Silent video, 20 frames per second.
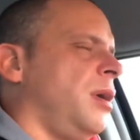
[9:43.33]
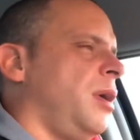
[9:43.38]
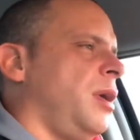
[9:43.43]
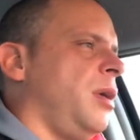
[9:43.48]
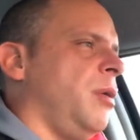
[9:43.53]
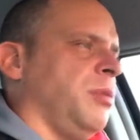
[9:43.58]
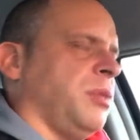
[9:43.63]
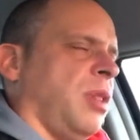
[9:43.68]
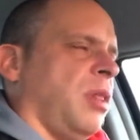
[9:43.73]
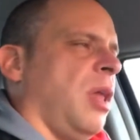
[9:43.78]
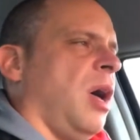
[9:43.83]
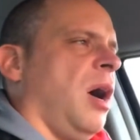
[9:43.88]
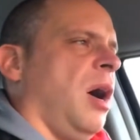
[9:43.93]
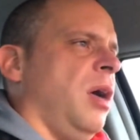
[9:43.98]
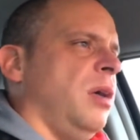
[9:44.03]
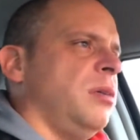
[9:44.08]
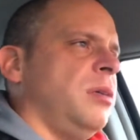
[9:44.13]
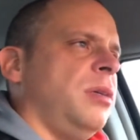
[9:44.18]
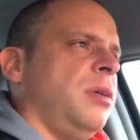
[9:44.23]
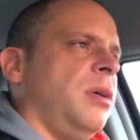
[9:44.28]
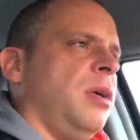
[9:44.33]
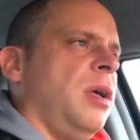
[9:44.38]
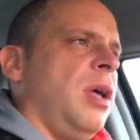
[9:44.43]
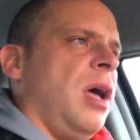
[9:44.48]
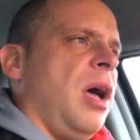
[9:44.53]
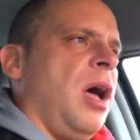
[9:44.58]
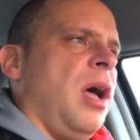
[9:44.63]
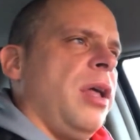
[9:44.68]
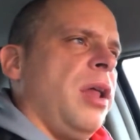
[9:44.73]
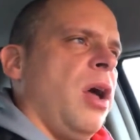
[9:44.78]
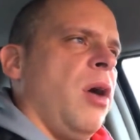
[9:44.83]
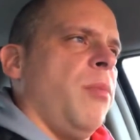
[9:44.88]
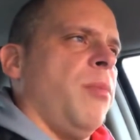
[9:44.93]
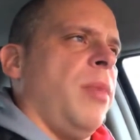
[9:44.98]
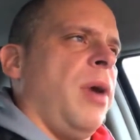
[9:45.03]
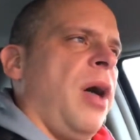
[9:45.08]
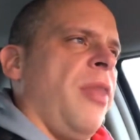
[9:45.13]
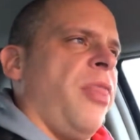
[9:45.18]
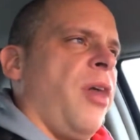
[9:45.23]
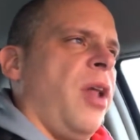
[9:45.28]
It was a lot.
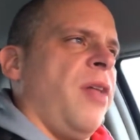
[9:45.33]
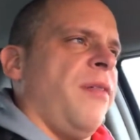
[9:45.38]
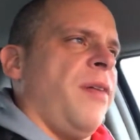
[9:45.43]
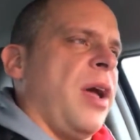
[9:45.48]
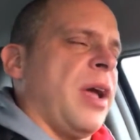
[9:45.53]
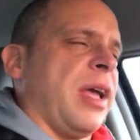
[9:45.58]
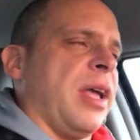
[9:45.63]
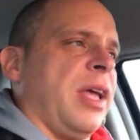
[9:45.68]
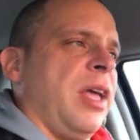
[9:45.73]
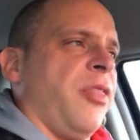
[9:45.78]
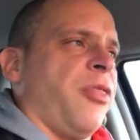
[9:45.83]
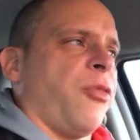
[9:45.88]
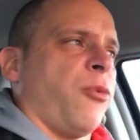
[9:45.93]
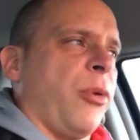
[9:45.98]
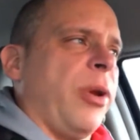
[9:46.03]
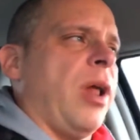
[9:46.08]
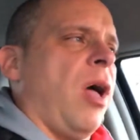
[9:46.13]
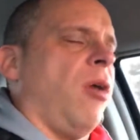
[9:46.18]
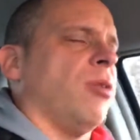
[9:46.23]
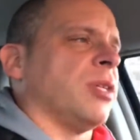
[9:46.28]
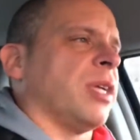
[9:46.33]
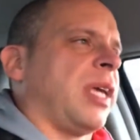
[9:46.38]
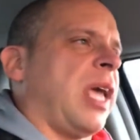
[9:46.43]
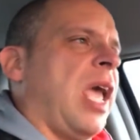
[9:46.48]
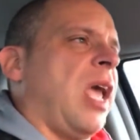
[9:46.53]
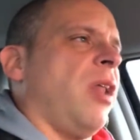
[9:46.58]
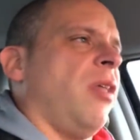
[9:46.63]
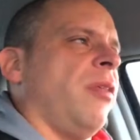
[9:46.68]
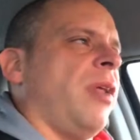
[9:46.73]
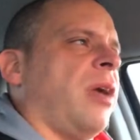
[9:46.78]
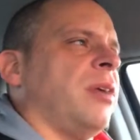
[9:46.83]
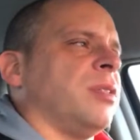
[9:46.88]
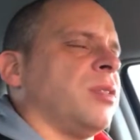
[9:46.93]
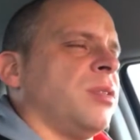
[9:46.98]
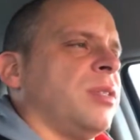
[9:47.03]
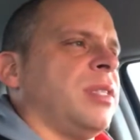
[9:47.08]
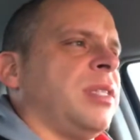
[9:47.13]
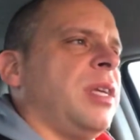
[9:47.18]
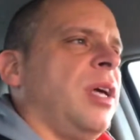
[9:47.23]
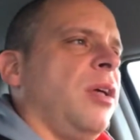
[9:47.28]
I thought if I could get $3 a candle, and I was
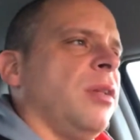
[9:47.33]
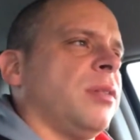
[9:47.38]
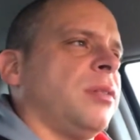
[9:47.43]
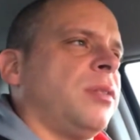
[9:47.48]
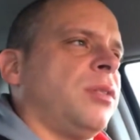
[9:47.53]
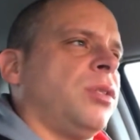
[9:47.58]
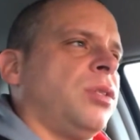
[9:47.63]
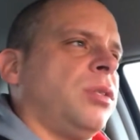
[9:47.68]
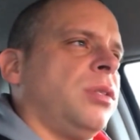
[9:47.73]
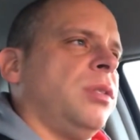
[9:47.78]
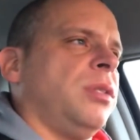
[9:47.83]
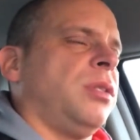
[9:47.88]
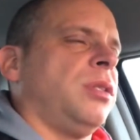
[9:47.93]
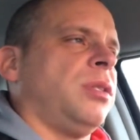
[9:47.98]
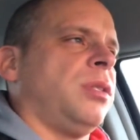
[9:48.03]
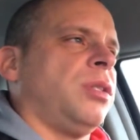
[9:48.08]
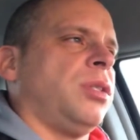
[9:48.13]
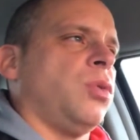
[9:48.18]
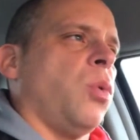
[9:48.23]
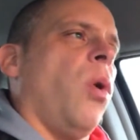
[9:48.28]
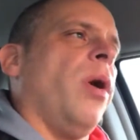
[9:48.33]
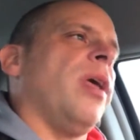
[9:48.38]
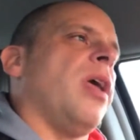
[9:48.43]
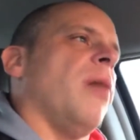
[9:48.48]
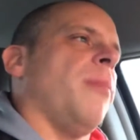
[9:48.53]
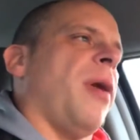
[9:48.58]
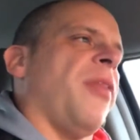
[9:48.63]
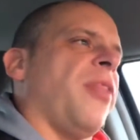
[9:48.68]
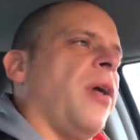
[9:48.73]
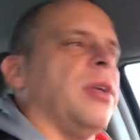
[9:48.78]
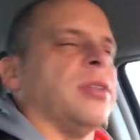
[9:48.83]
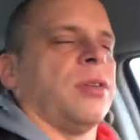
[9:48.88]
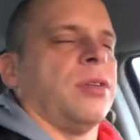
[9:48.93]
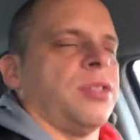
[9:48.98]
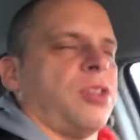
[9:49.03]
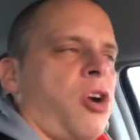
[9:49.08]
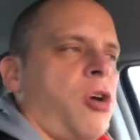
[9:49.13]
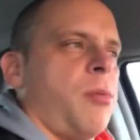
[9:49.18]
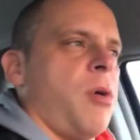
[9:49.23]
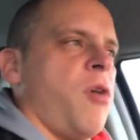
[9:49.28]
going to sell 20 of them, I thought I was going
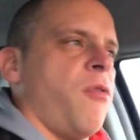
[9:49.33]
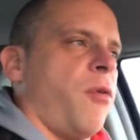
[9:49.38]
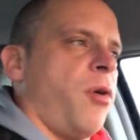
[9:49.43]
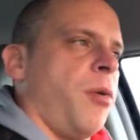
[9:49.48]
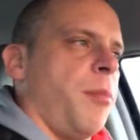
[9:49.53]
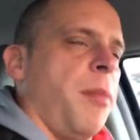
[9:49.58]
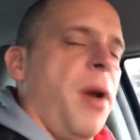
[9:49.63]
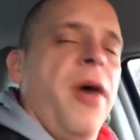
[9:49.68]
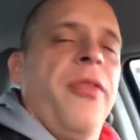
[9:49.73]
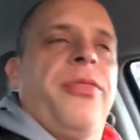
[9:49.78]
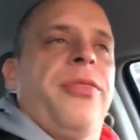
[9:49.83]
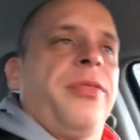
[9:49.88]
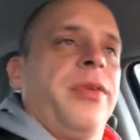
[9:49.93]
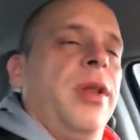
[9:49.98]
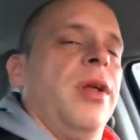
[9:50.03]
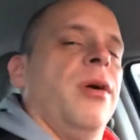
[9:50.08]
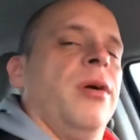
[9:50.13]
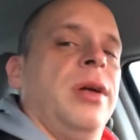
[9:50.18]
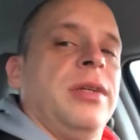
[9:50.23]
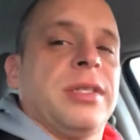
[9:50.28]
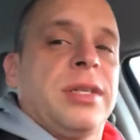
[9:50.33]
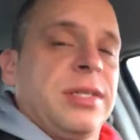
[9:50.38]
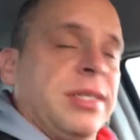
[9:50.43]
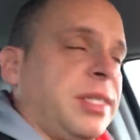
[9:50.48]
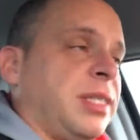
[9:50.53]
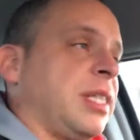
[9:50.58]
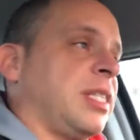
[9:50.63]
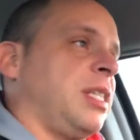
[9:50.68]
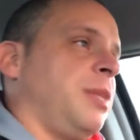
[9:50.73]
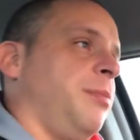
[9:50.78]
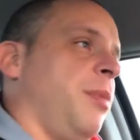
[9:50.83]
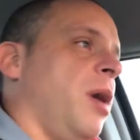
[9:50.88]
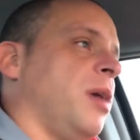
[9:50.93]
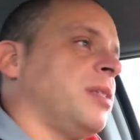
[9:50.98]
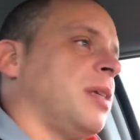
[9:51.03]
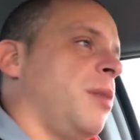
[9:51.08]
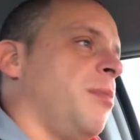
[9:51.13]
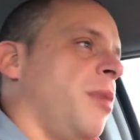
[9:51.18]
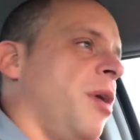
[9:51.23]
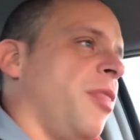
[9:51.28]
to turn them over in a month. I was going to $60
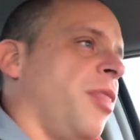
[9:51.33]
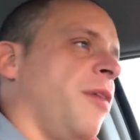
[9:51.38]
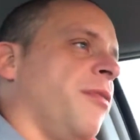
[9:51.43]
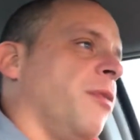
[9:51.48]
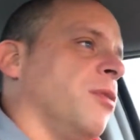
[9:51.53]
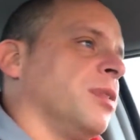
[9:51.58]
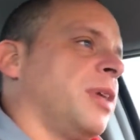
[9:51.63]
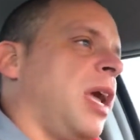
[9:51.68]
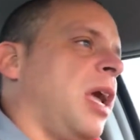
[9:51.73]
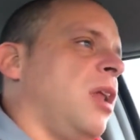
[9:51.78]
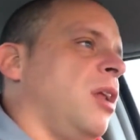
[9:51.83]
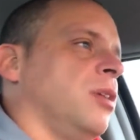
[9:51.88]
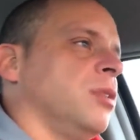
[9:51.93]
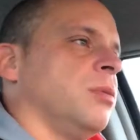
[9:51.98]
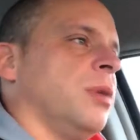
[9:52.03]
that month off those candles.